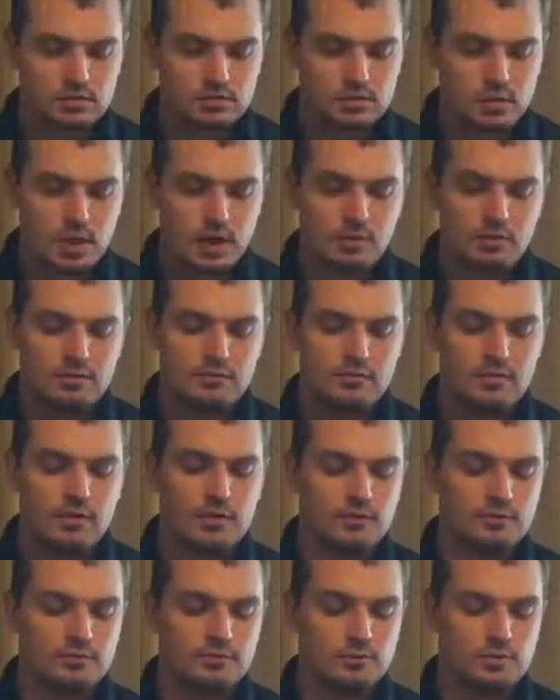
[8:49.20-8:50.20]
So how
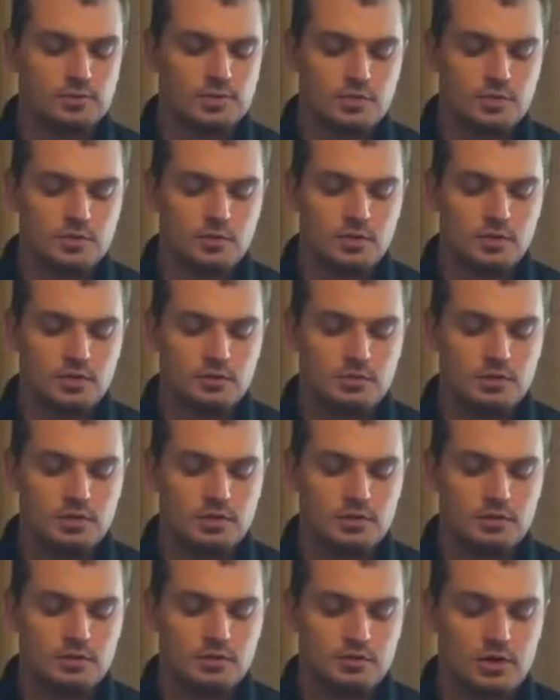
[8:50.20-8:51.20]
involved was the
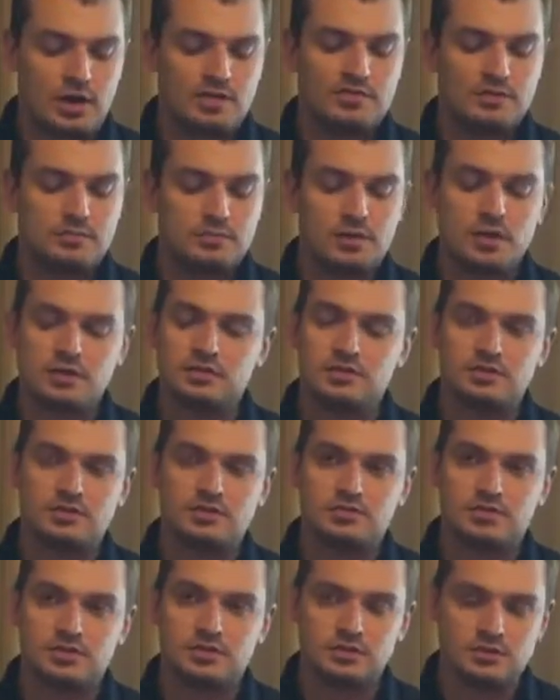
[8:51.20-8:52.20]
UNDP in the drafting process
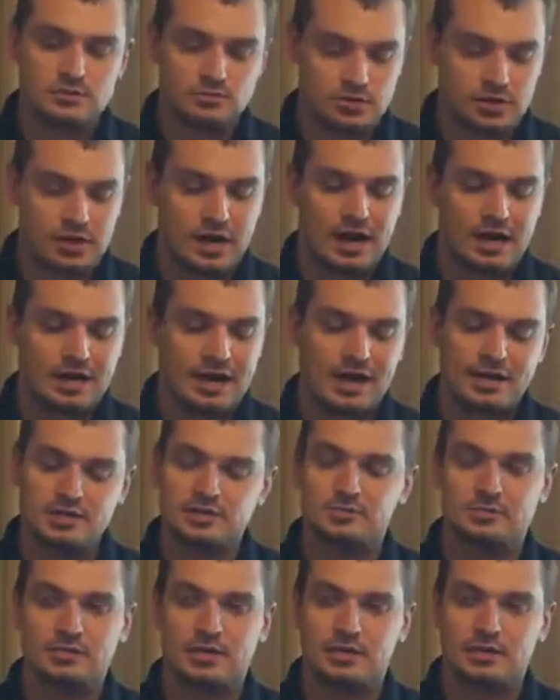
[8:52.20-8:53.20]
of this Rakhine
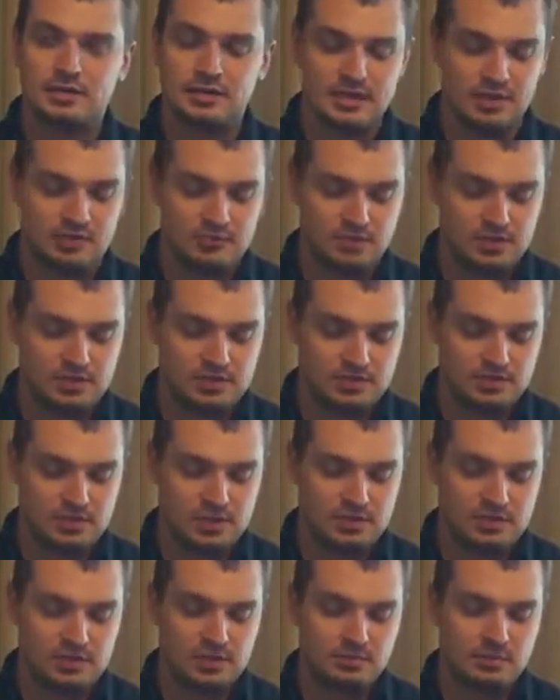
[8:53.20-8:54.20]
action plan that the government is
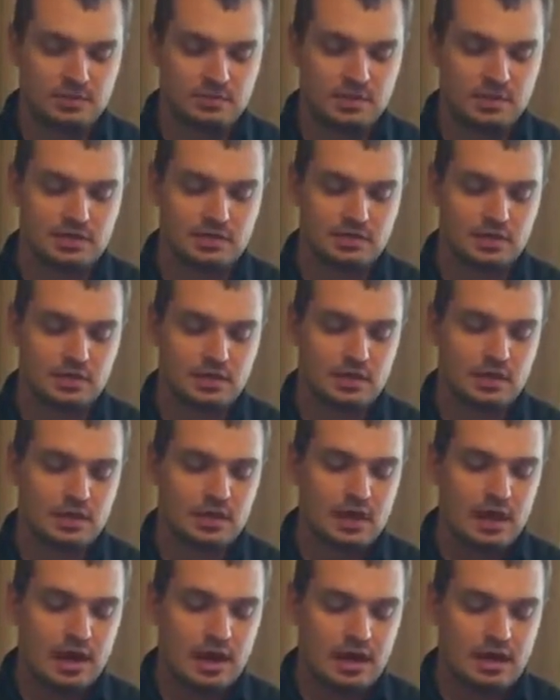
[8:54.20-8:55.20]
trying to implement?
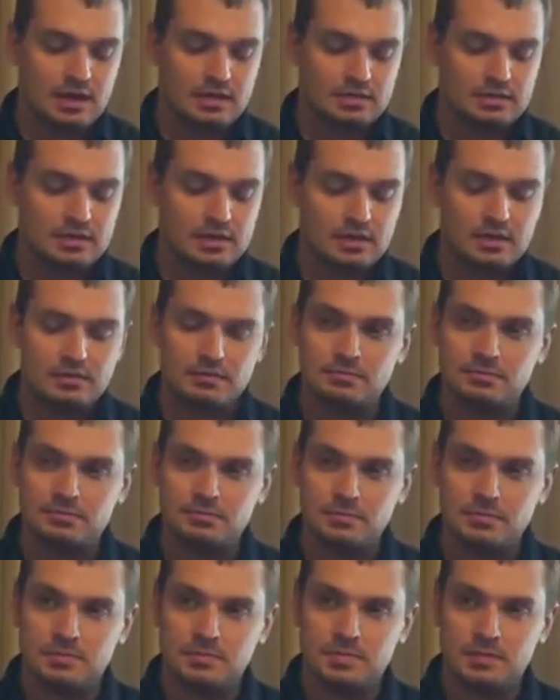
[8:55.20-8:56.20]
And
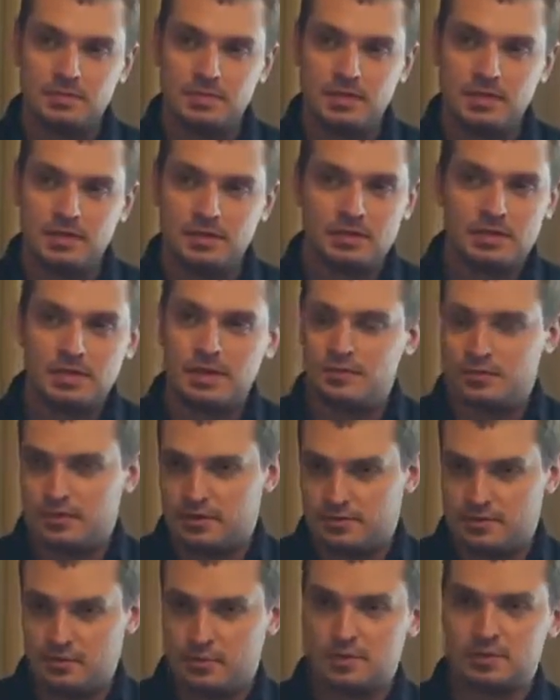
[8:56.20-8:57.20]
even
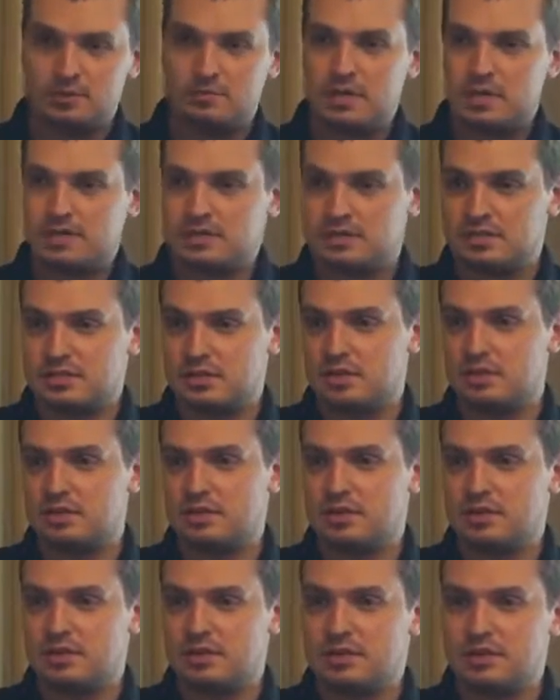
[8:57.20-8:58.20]
if it wasn't
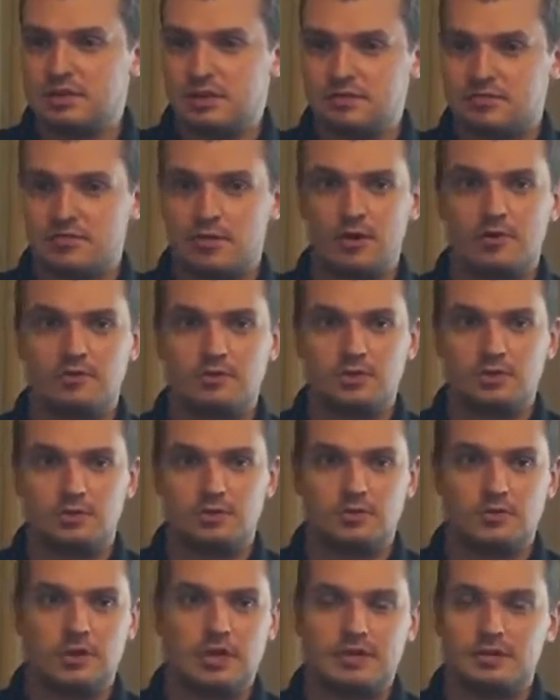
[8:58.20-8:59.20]
necessarily involved in the
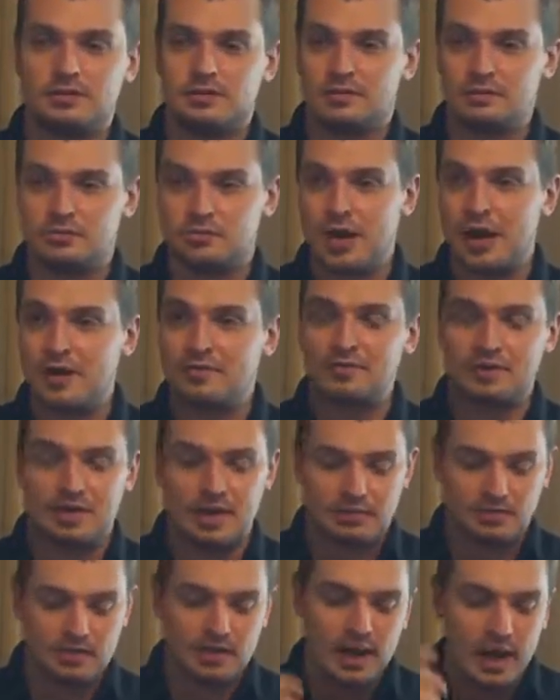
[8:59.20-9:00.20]
direct drafting
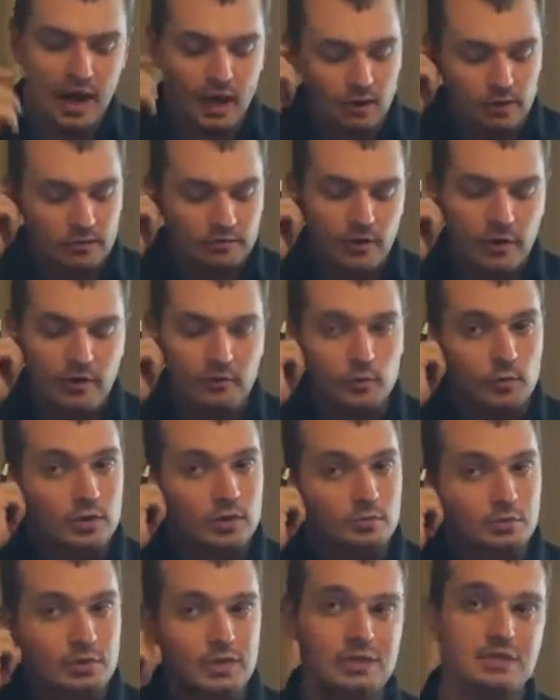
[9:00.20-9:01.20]
of it, how involved will
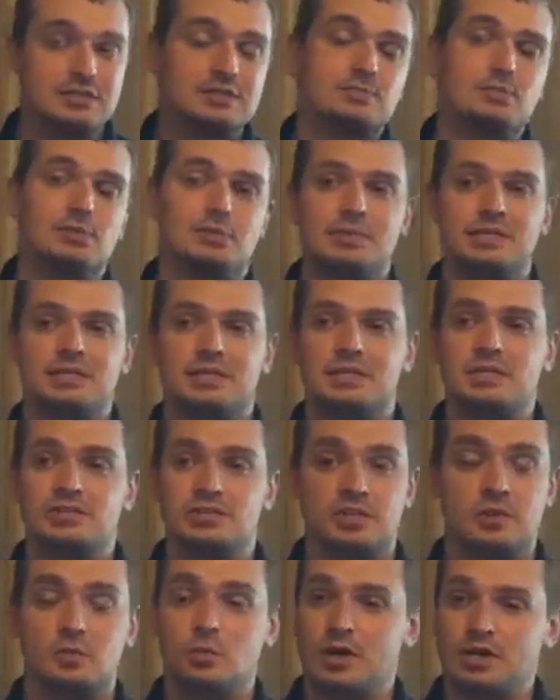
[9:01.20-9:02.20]
it be in its
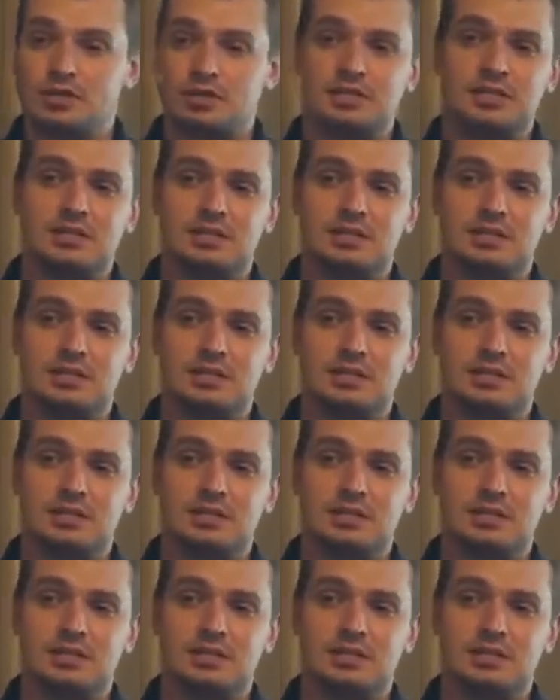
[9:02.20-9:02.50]
implementation, and what does it